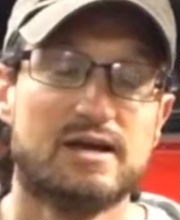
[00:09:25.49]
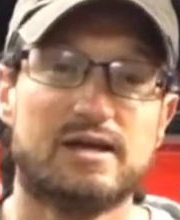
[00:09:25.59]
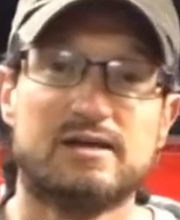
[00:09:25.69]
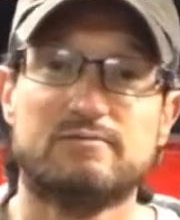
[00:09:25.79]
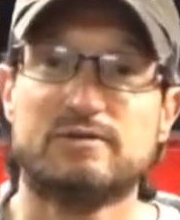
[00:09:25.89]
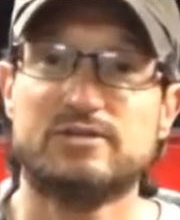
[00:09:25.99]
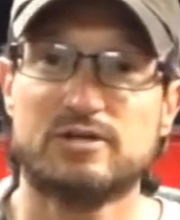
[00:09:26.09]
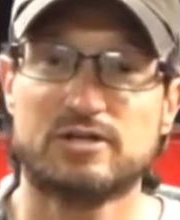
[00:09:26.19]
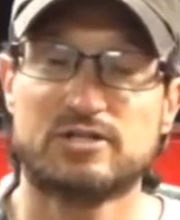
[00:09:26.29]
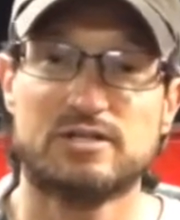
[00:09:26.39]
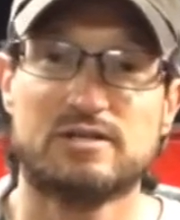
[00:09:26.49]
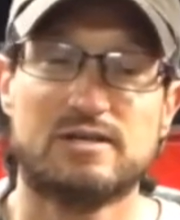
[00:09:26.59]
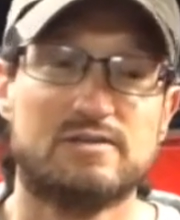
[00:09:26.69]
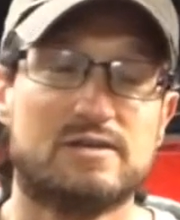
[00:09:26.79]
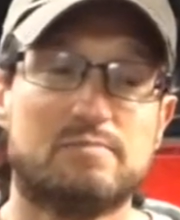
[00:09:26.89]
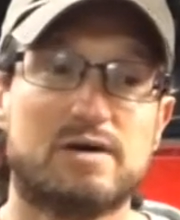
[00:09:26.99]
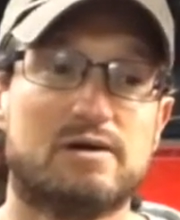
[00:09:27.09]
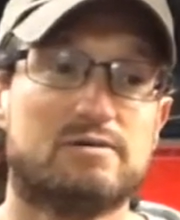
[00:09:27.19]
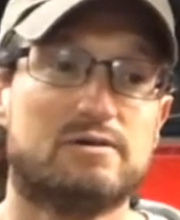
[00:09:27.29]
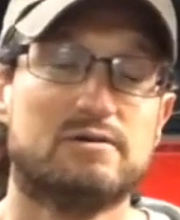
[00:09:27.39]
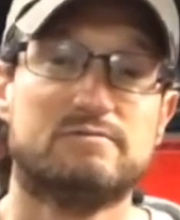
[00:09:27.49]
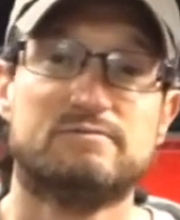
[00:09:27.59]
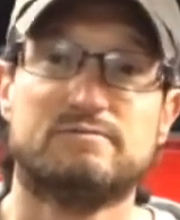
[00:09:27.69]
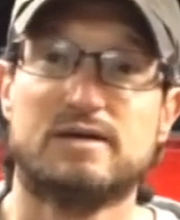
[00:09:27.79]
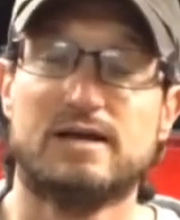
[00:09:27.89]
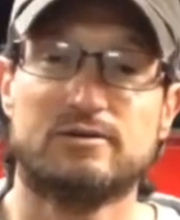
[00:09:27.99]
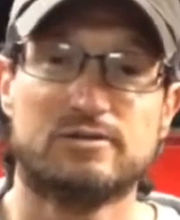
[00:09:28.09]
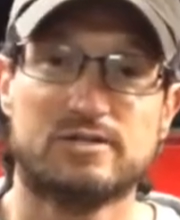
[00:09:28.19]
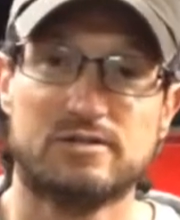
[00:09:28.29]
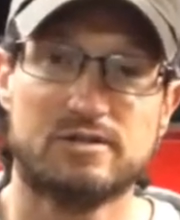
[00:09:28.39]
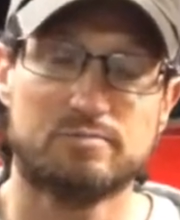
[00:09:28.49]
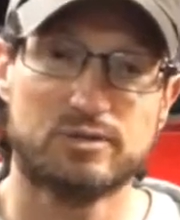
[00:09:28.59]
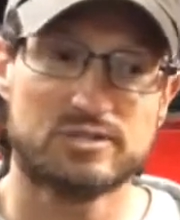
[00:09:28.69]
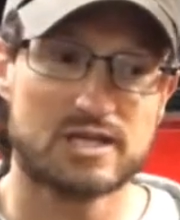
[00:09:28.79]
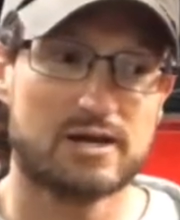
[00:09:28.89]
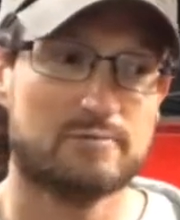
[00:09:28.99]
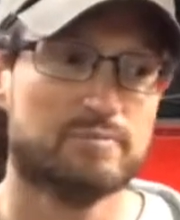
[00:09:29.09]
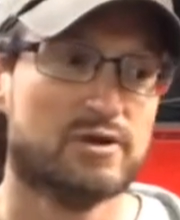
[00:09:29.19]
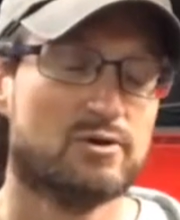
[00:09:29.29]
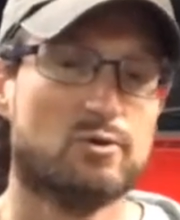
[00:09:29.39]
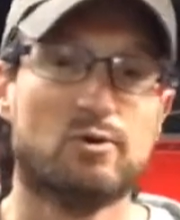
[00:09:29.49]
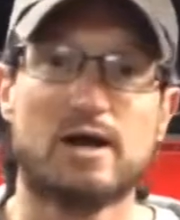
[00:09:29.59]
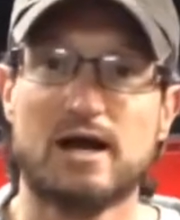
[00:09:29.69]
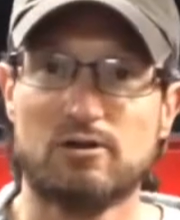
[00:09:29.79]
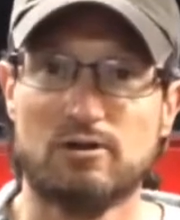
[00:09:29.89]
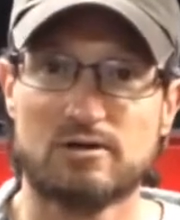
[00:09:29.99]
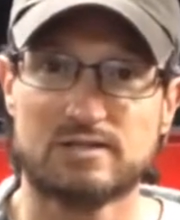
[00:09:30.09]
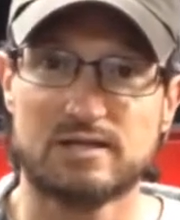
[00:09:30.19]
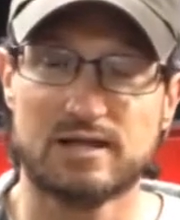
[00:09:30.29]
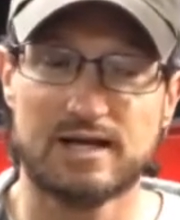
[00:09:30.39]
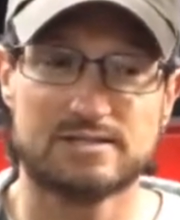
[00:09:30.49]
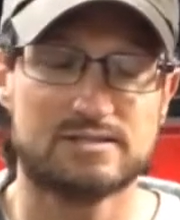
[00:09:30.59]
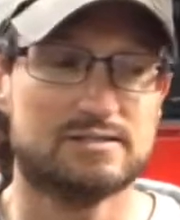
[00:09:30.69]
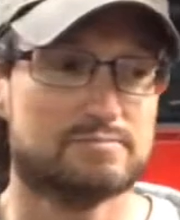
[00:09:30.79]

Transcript: a reduction in the amount of energy that it puts out or how long they lasted.